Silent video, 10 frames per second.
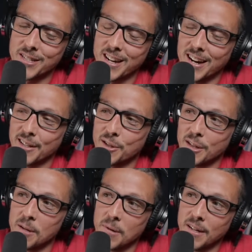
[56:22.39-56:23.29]
kind of
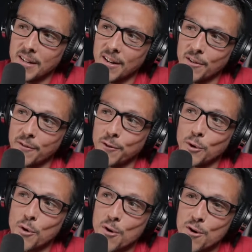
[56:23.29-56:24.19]
sleeping on the
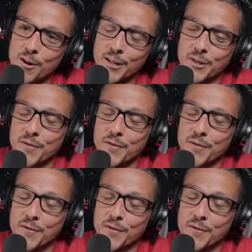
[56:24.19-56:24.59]
floor and just